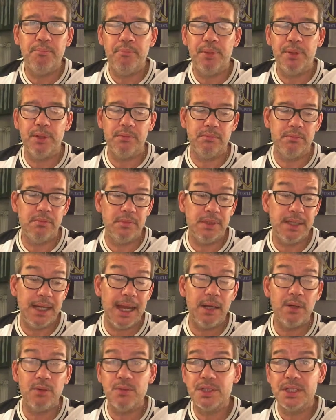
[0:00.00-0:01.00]
but
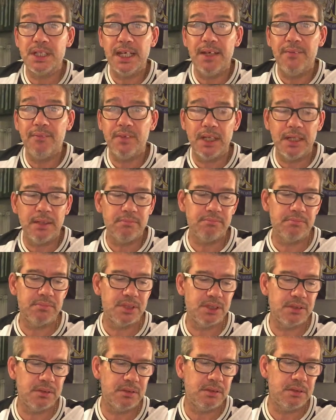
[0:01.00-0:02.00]
Neto saved it.
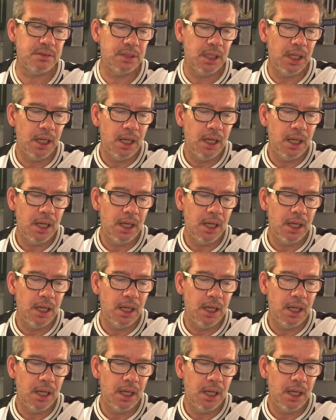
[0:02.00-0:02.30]
So,